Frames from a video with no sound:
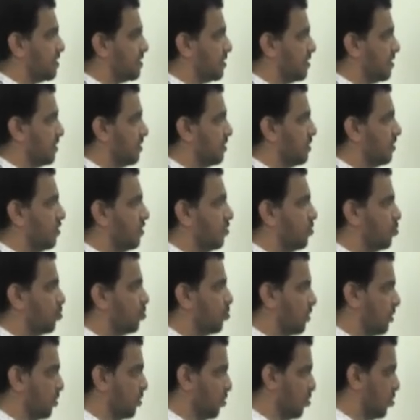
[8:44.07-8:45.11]
tethered to
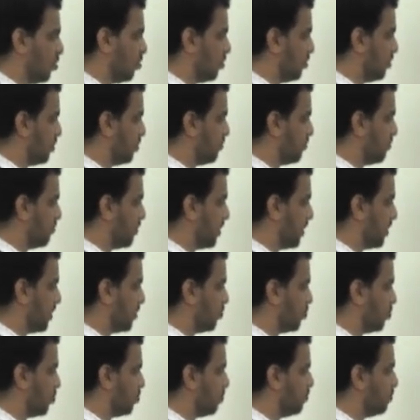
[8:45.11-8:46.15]
one corner by a
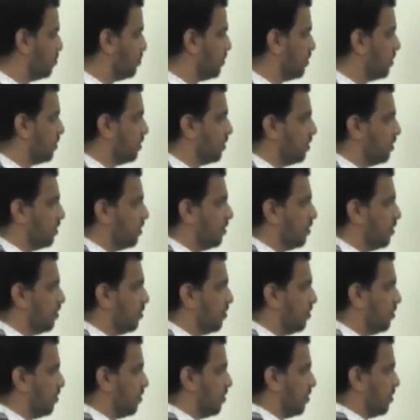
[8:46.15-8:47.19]
rope
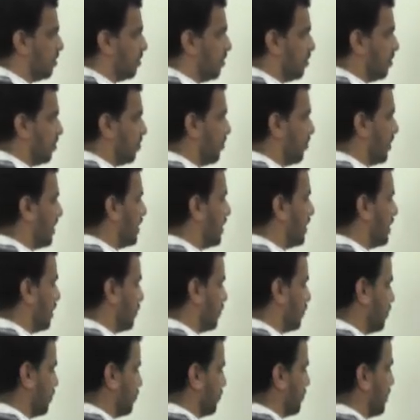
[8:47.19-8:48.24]

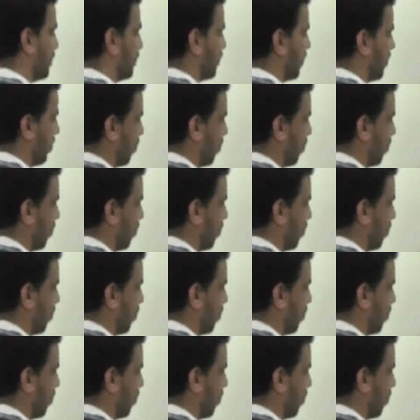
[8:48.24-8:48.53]
21 meter